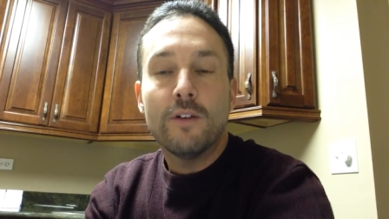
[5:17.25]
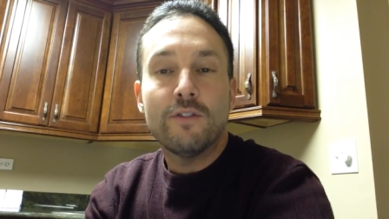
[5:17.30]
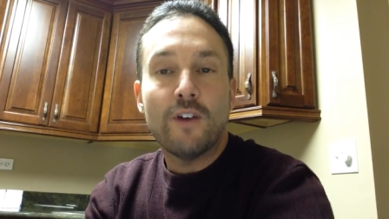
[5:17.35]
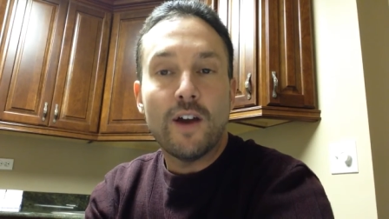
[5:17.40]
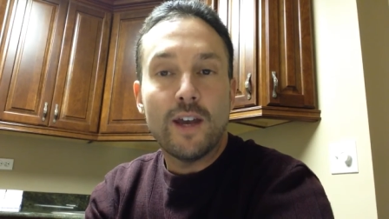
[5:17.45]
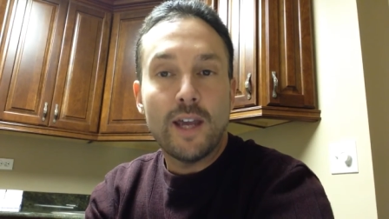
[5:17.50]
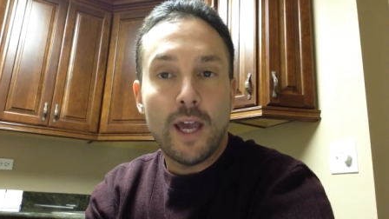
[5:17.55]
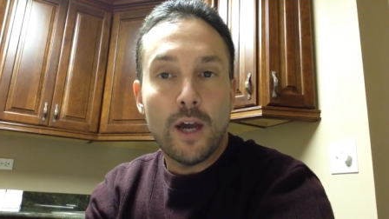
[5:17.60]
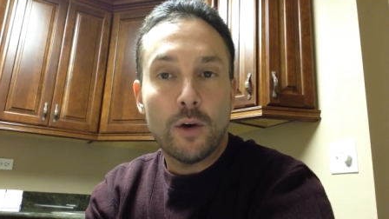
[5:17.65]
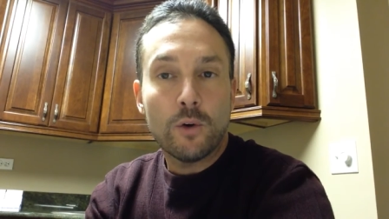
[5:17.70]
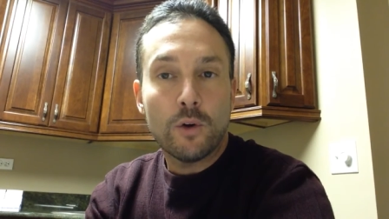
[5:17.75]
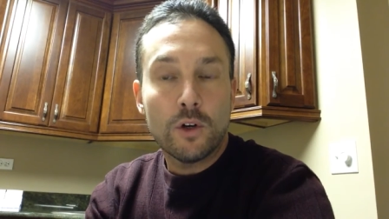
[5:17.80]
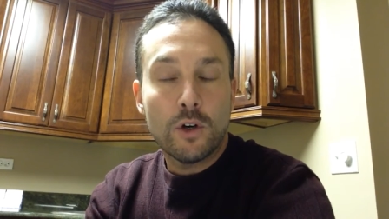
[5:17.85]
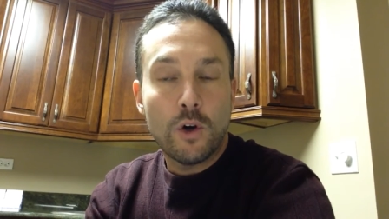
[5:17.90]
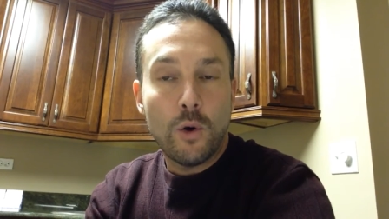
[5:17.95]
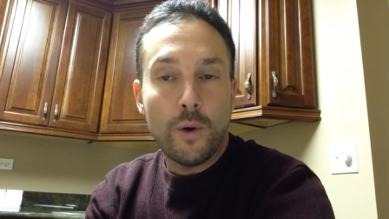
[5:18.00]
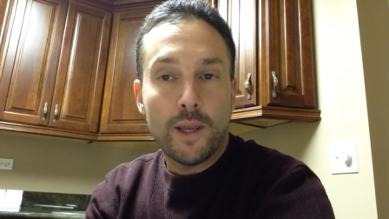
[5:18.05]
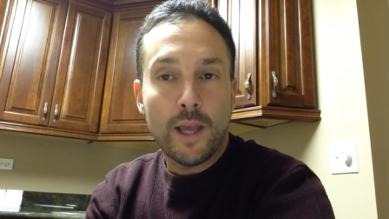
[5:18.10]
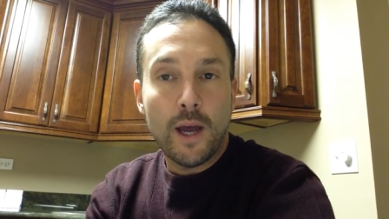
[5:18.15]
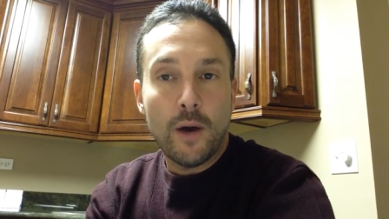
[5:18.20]
Viagra,
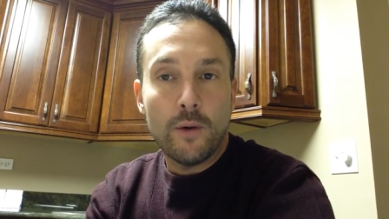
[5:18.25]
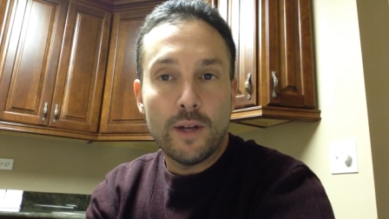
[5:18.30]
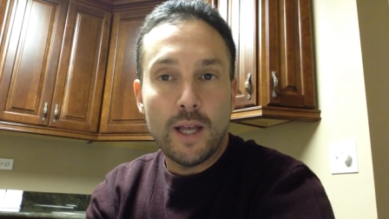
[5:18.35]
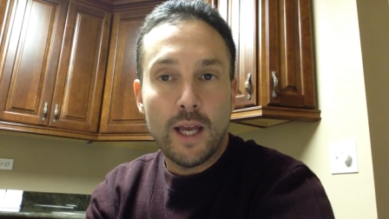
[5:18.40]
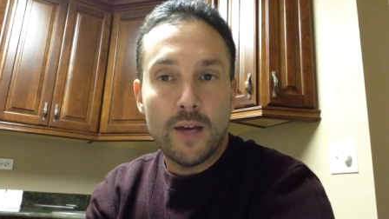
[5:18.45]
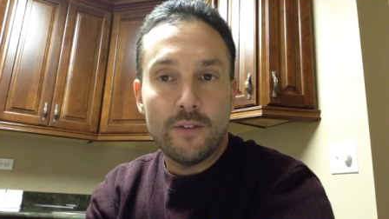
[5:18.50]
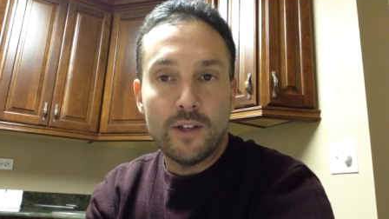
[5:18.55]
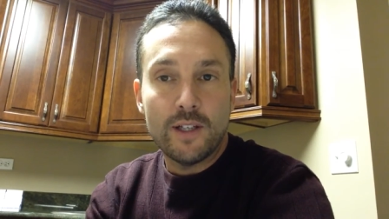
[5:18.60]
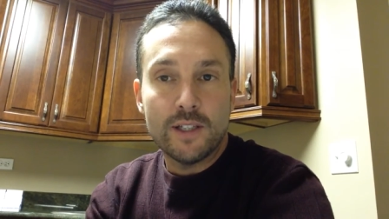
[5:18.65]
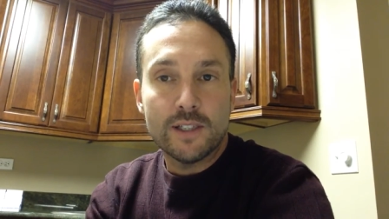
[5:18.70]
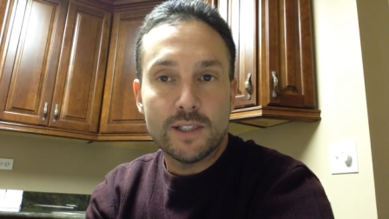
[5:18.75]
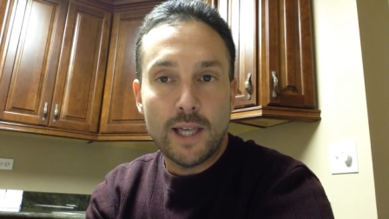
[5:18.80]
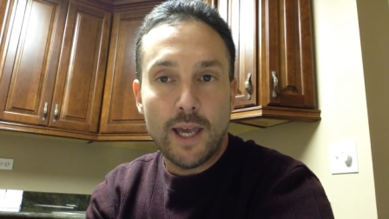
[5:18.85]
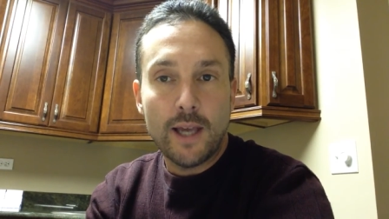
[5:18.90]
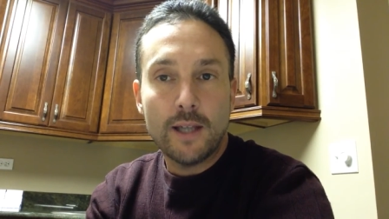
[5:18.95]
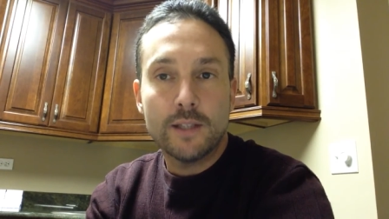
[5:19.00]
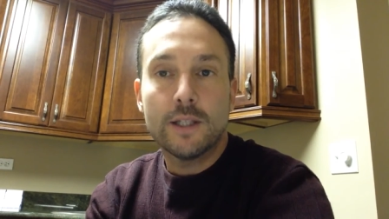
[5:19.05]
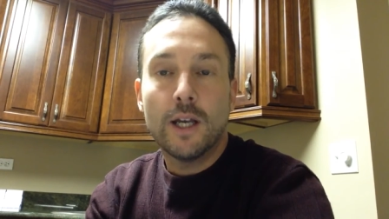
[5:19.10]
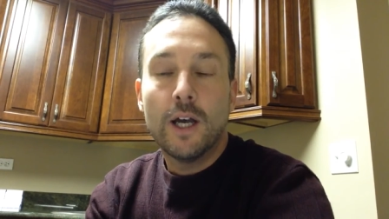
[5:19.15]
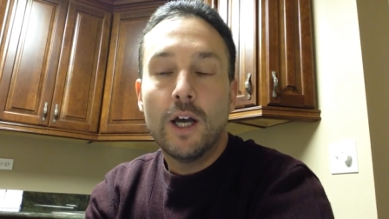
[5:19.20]
going out and having
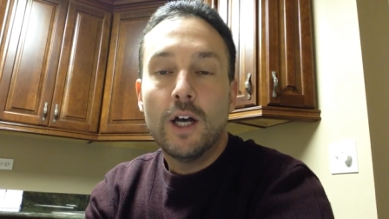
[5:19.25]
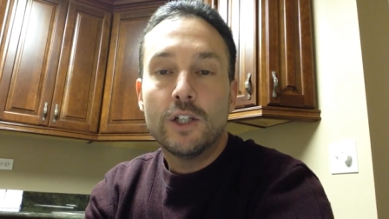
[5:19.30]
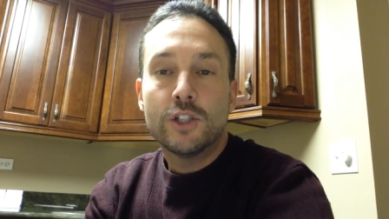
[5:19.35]
sex,